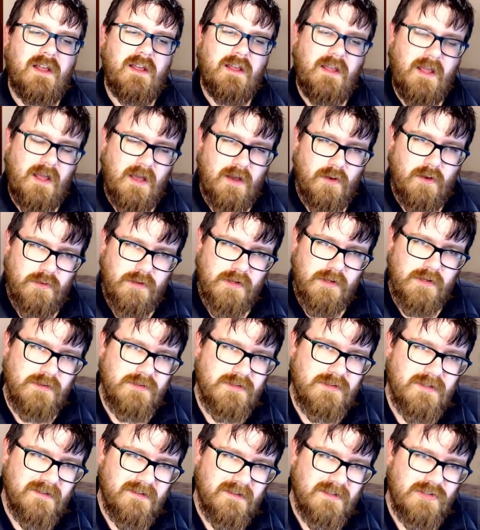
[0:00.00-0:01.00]
how the
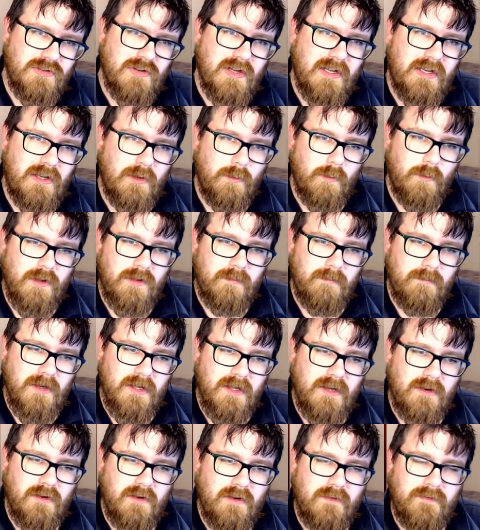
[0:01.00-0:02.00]
user interacted with my
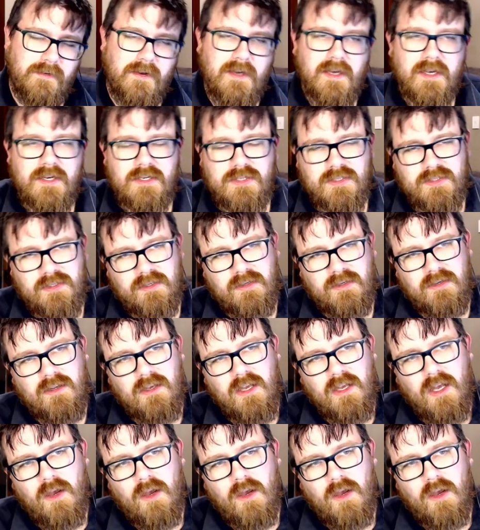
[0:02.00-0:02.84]
notification,